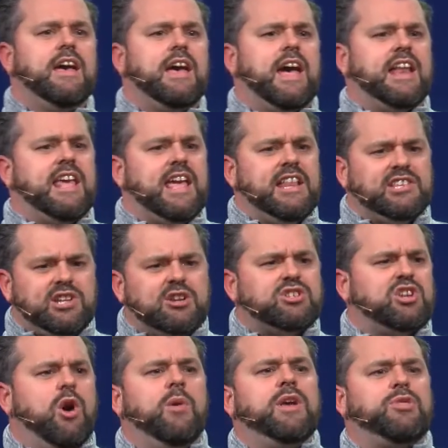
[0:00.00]
And he, and he starts
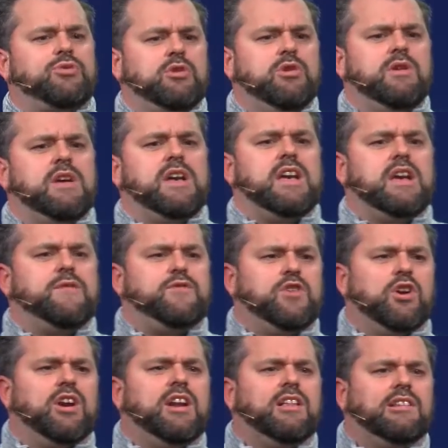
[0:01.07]
going through if
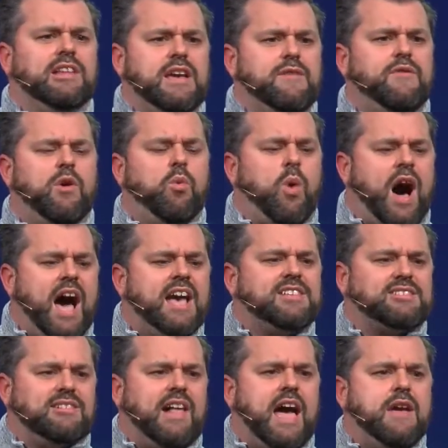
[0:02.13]
you're going to live a
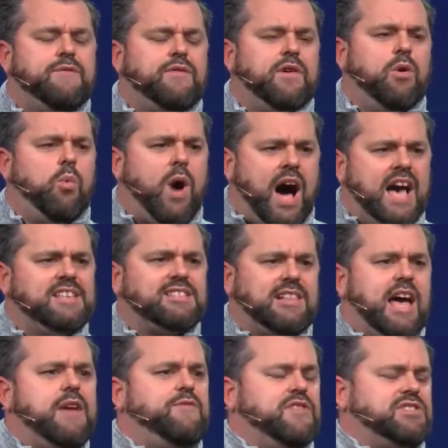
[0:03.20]
wise life, a wise
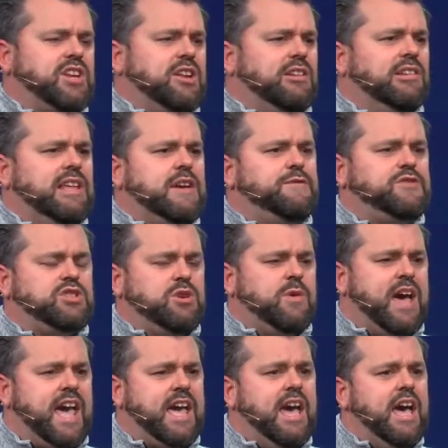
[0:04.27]
life is going to live to
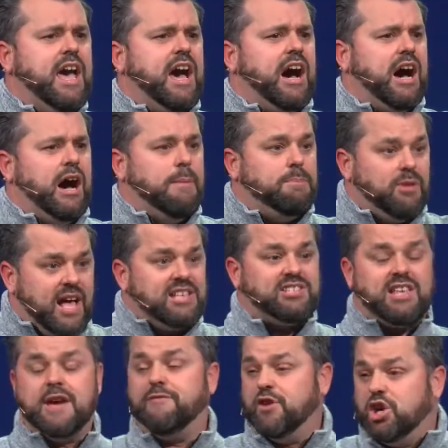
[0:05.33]
a, a
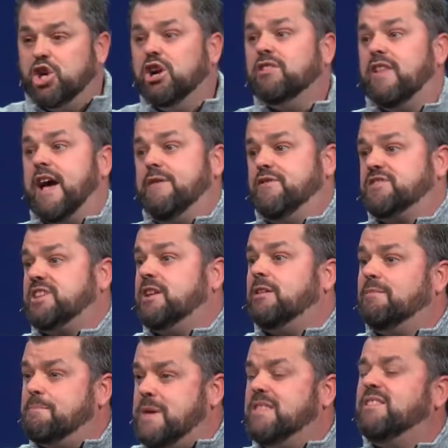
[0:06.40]
blessed life, a good life. It's
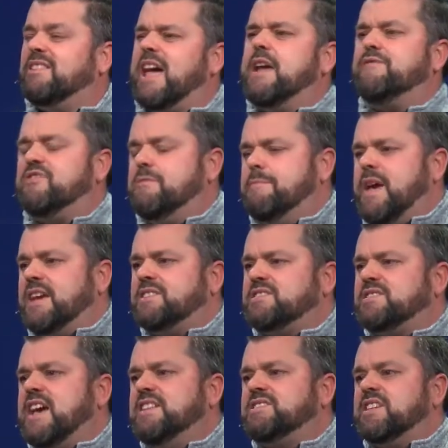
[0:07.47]
going to be the life that makes
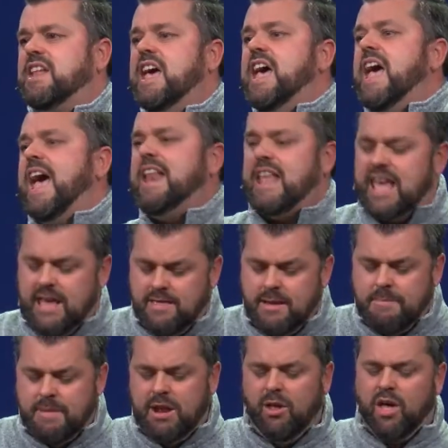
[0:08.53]
sense. And, and in
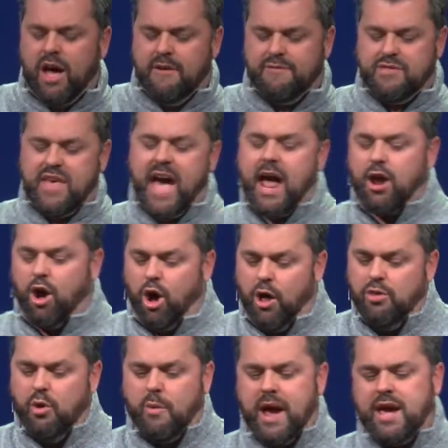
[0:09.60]
the middle of that,
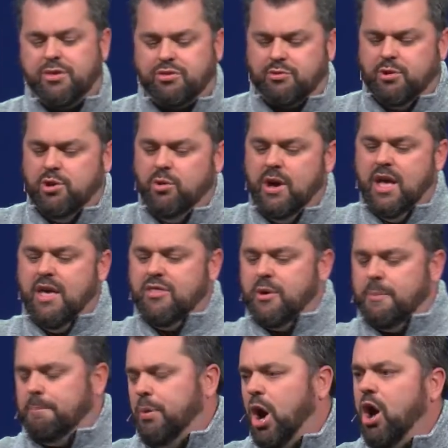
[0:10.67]
all the way through
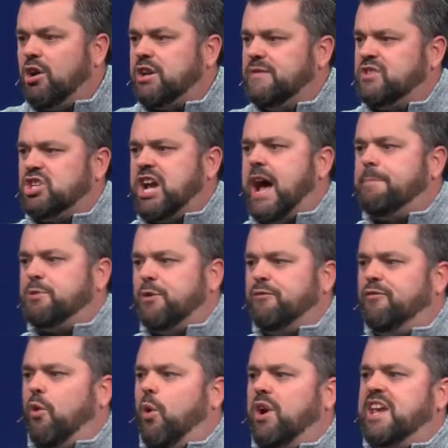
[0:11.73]
the bulk of chapter
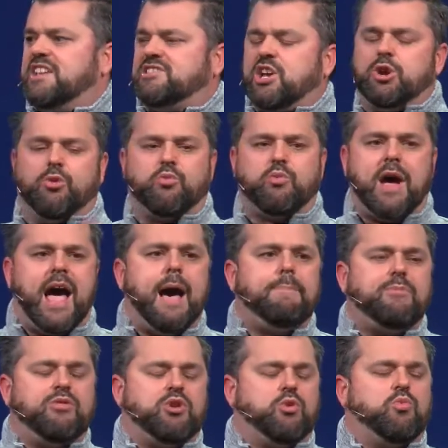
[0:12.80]
four, he's going to
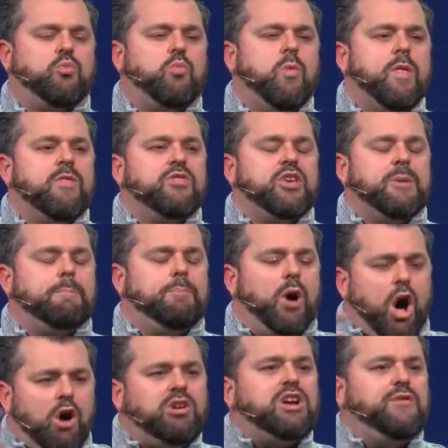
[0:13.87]
wrap the, the
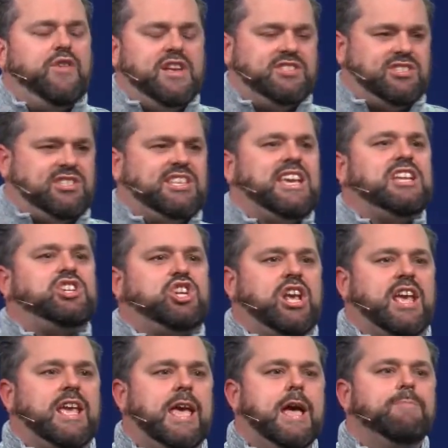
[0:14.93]
bulk of his
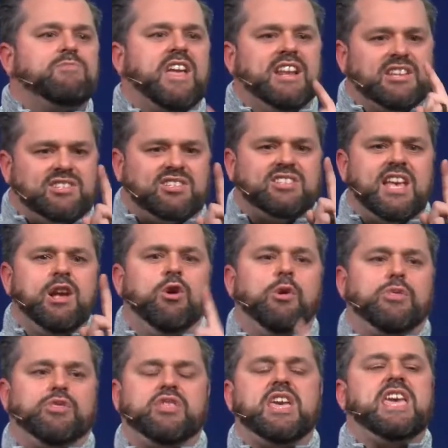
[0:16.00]
teaching in a single
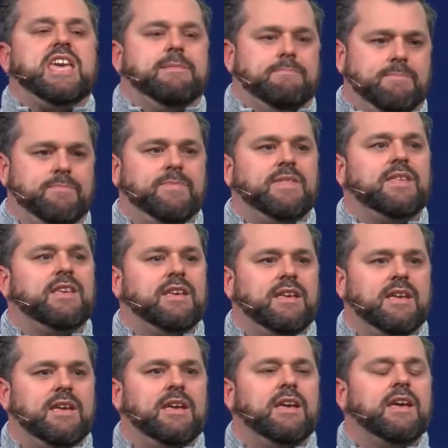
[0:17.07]
theme.
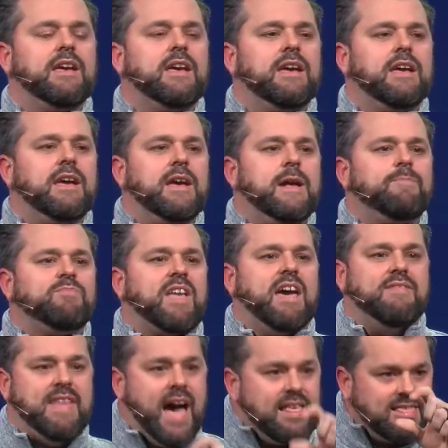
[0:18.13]

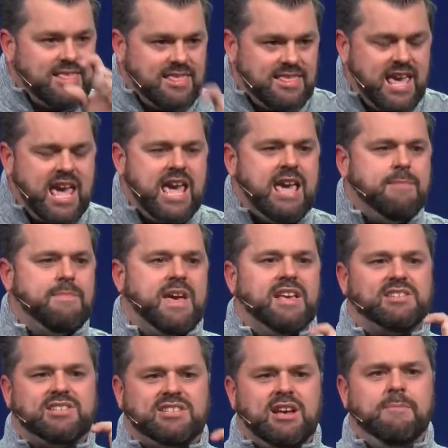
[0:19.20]
And that theme
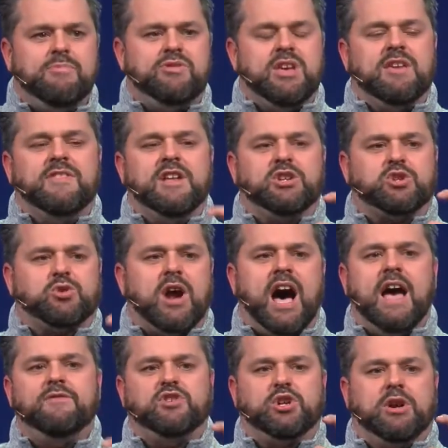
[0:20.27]
is something that
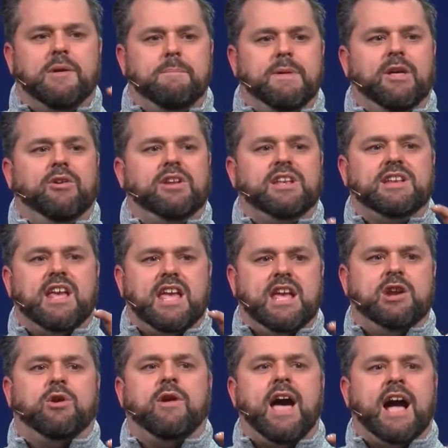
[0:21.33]
drives your ability to
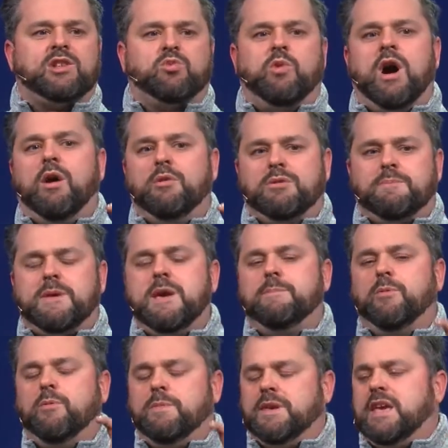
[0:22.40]
interact well with
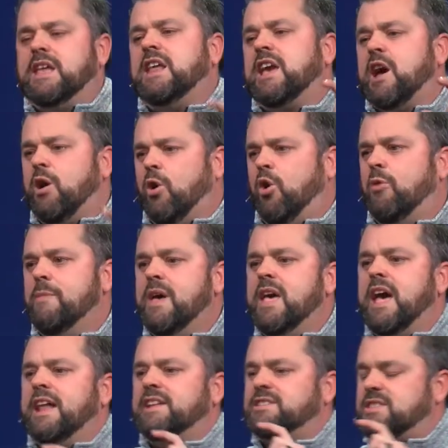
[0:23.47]
people beginning at home.
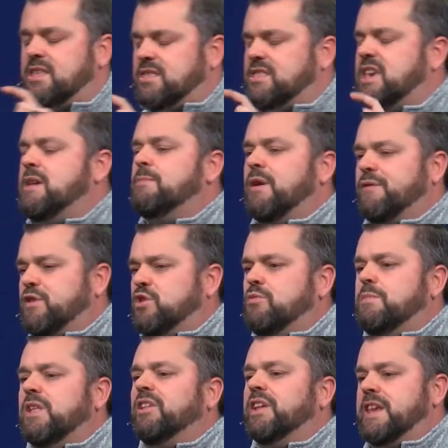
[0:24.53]
And it's the theme of
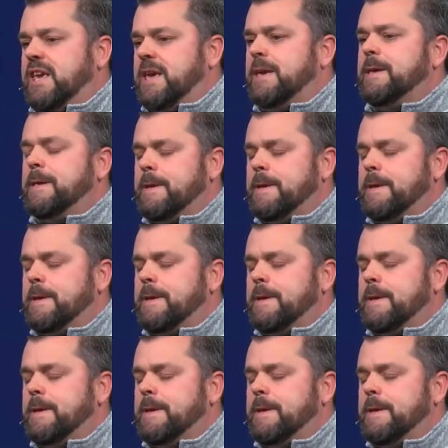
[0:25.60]
humility.